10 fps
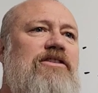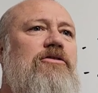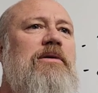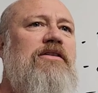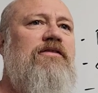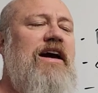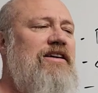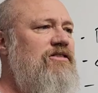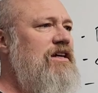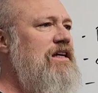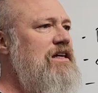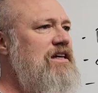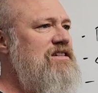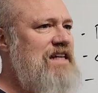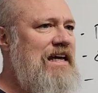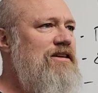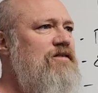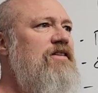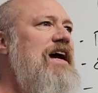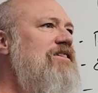intermittent fasting,
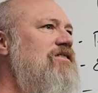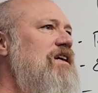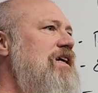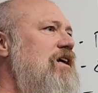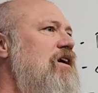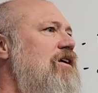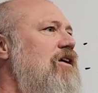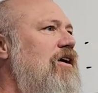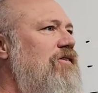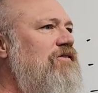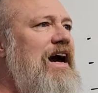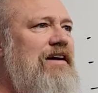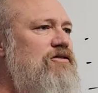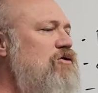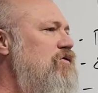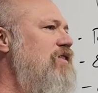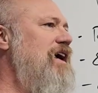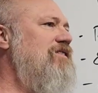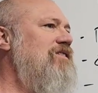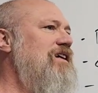extended fasting, 5-2 uh,
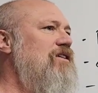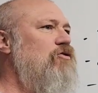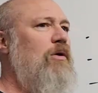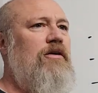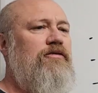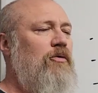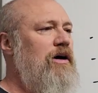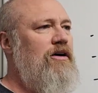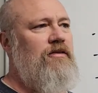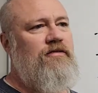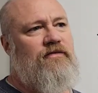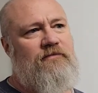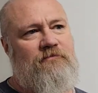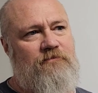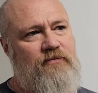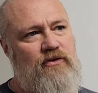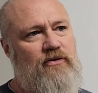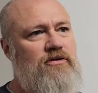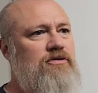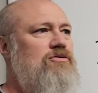fasting, 12-12,
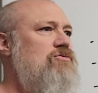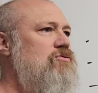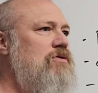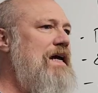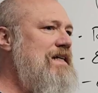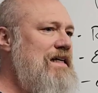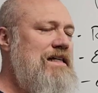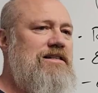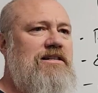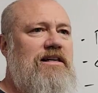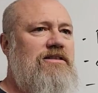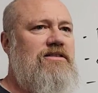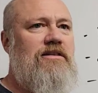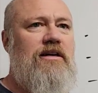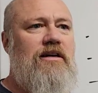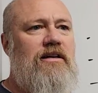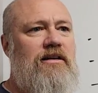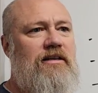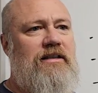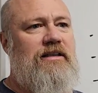18-6,
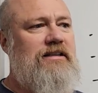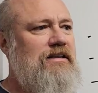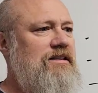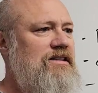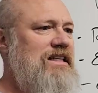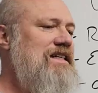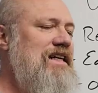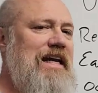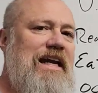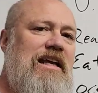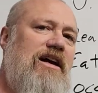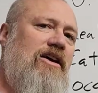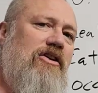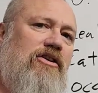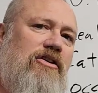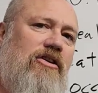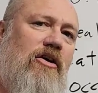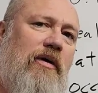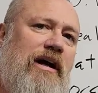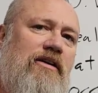16-8.
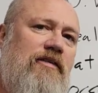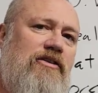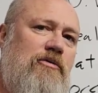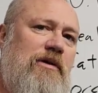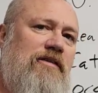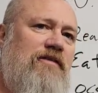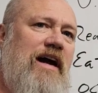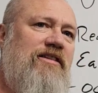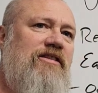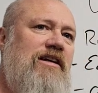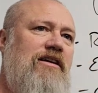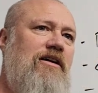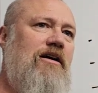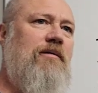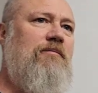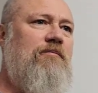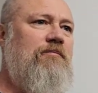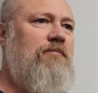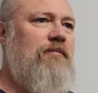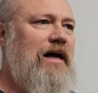No end of intermittent fasting
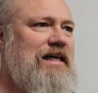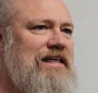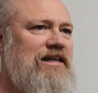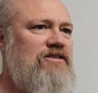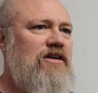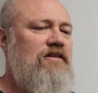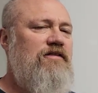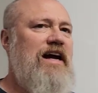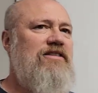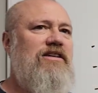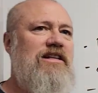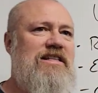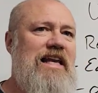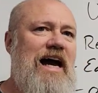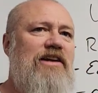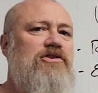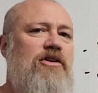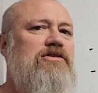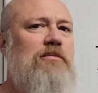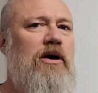um, ideas. Fasting is not
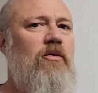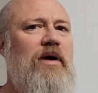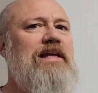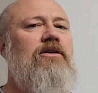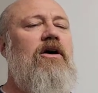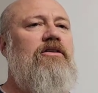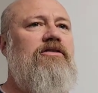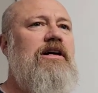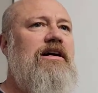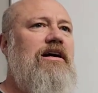just about weight loss